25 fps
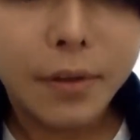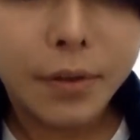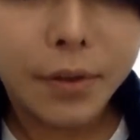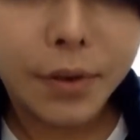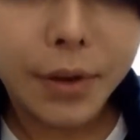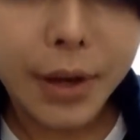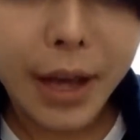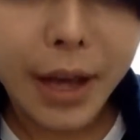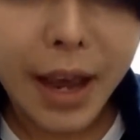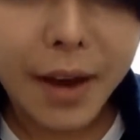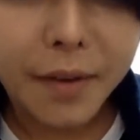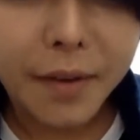
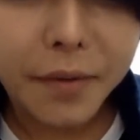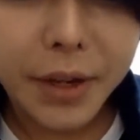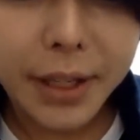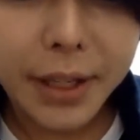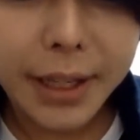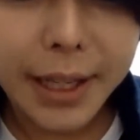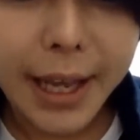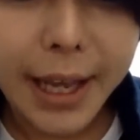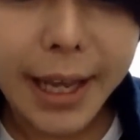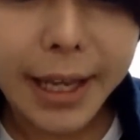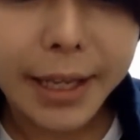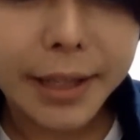For every
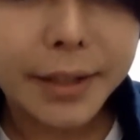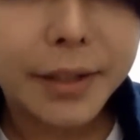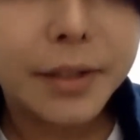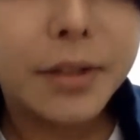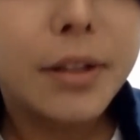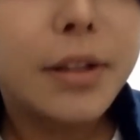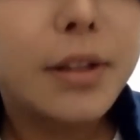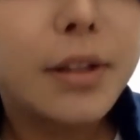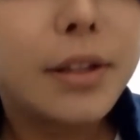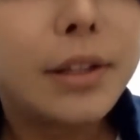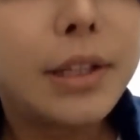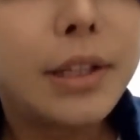like,
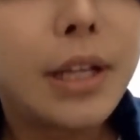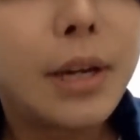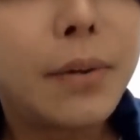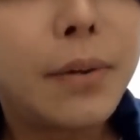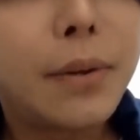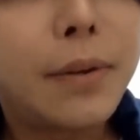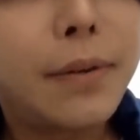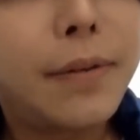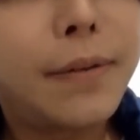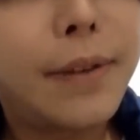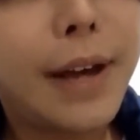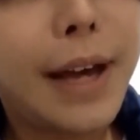there
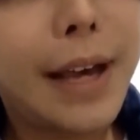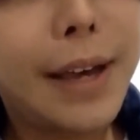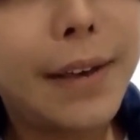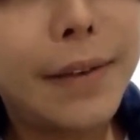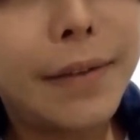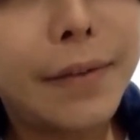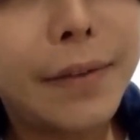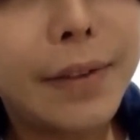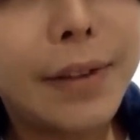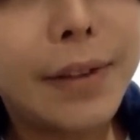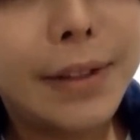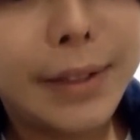were
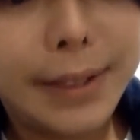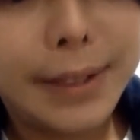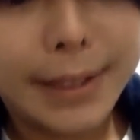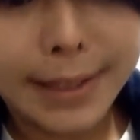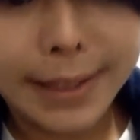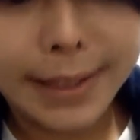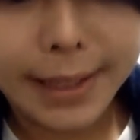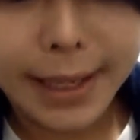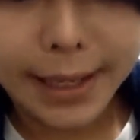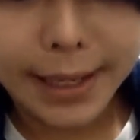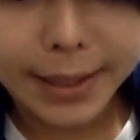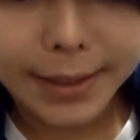5
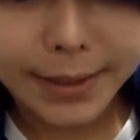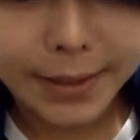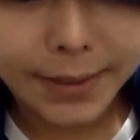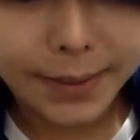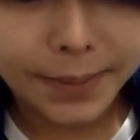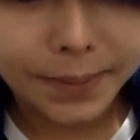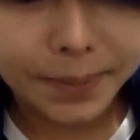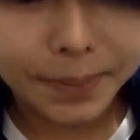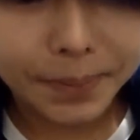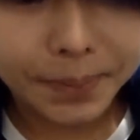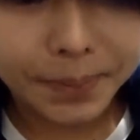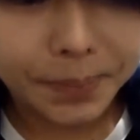
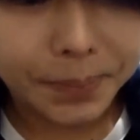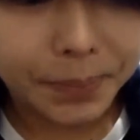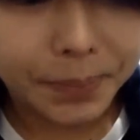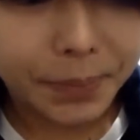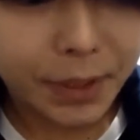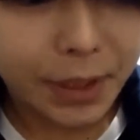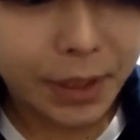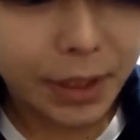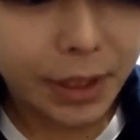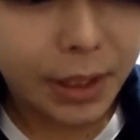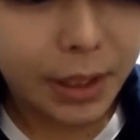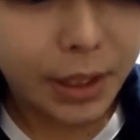dislikes.
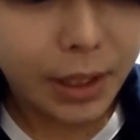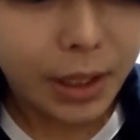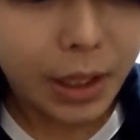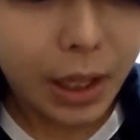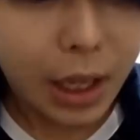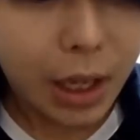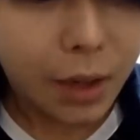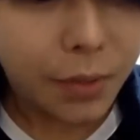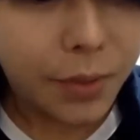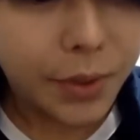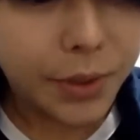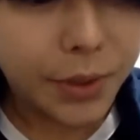
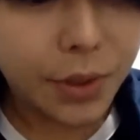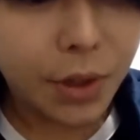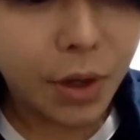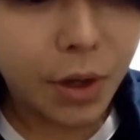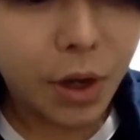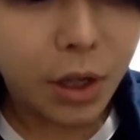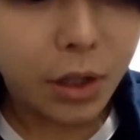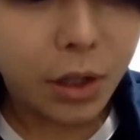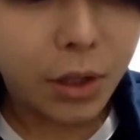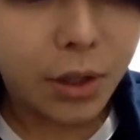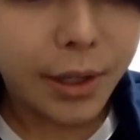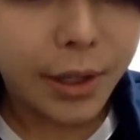I was
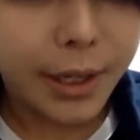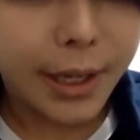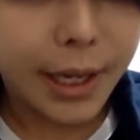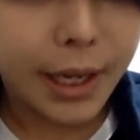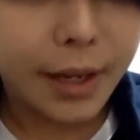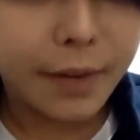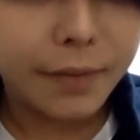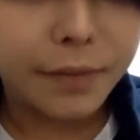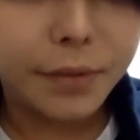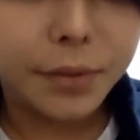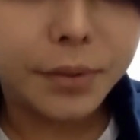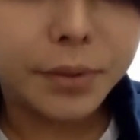all along
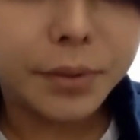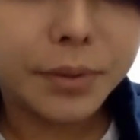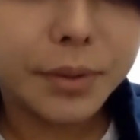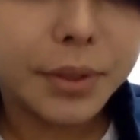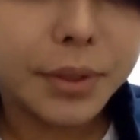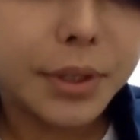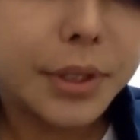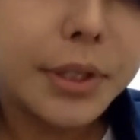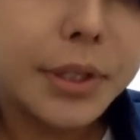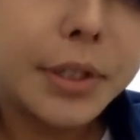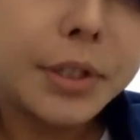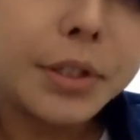careful
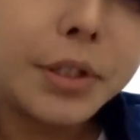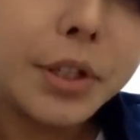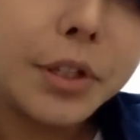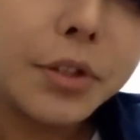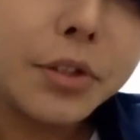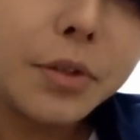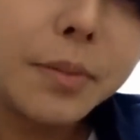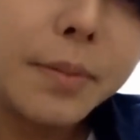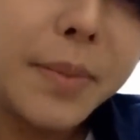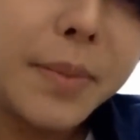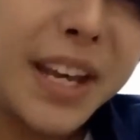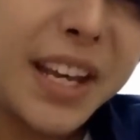
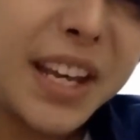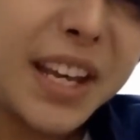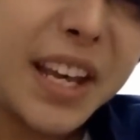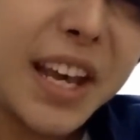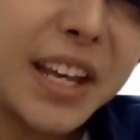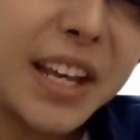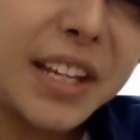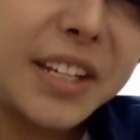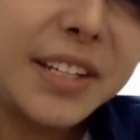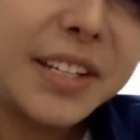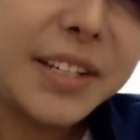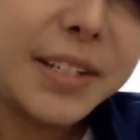not to make
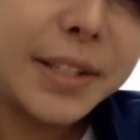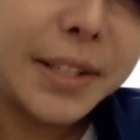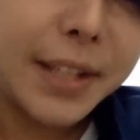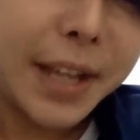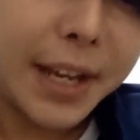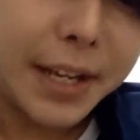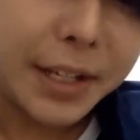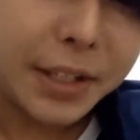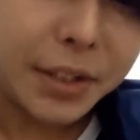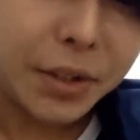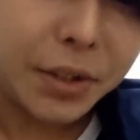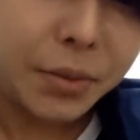any
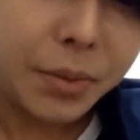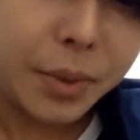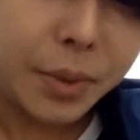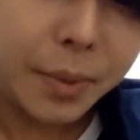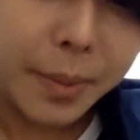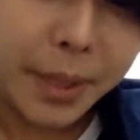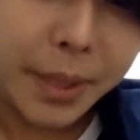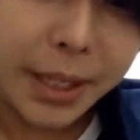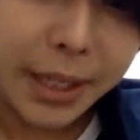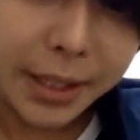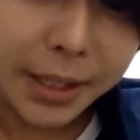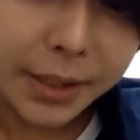snide
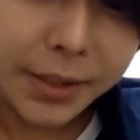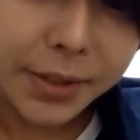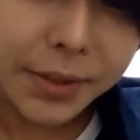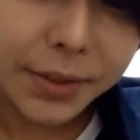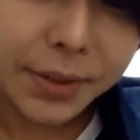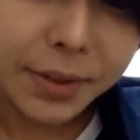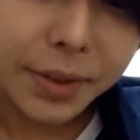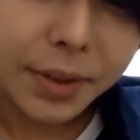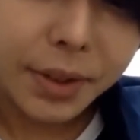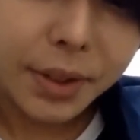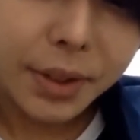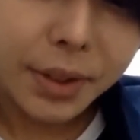
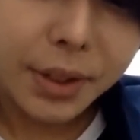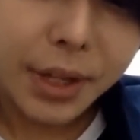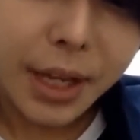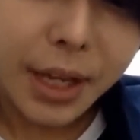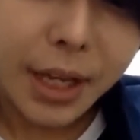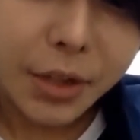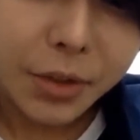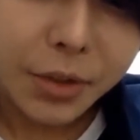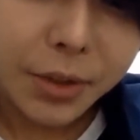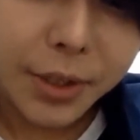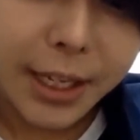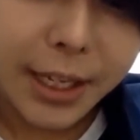remarks
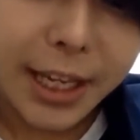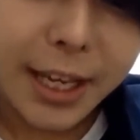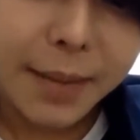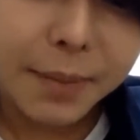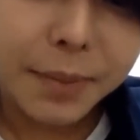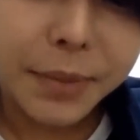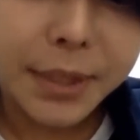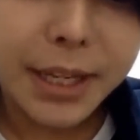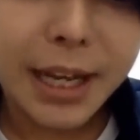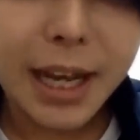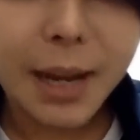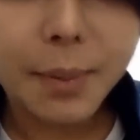and to
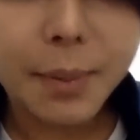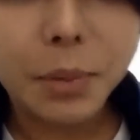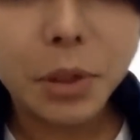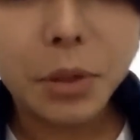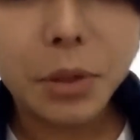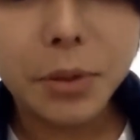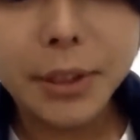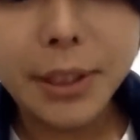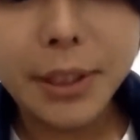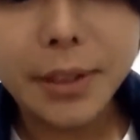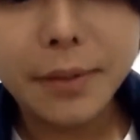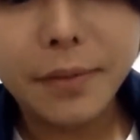keep the
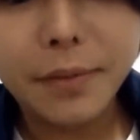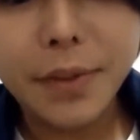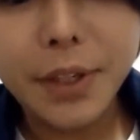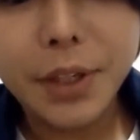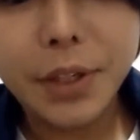uploaded